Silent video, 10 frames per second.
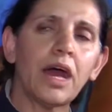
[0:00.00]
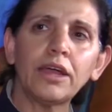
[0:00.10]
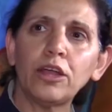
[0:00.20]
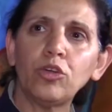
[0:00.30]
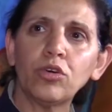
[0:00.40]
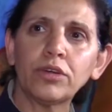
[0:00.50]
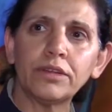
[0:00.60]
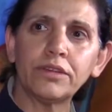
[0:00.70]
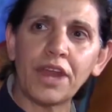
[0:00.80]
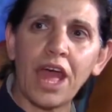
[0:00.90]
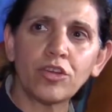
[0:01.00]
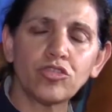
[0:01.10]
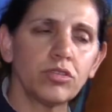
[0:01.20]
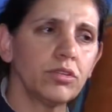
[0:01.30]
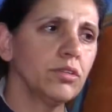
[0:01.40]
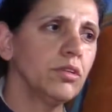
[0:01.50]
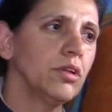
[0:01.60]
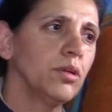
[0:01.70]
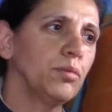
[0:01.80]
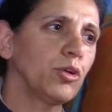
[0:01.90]
dialogue, interaction,
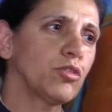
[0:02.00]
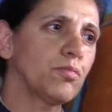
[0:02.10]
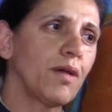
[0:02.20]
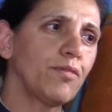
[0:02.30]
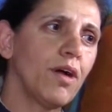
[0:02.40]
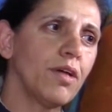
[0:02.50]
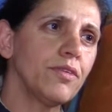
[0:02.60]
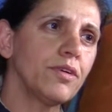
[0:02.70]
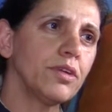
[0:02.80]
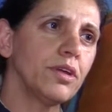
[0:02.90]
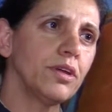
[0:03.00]
because my father